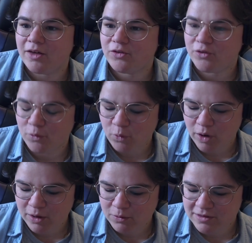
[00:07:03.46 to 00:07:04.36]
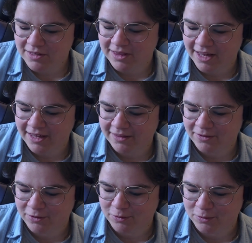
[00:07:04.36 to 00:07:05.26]
So, what was it like
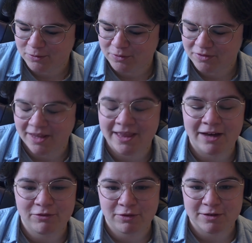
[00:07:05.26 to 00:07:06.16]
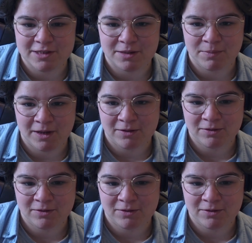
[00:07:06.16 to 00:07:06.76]
to send that first email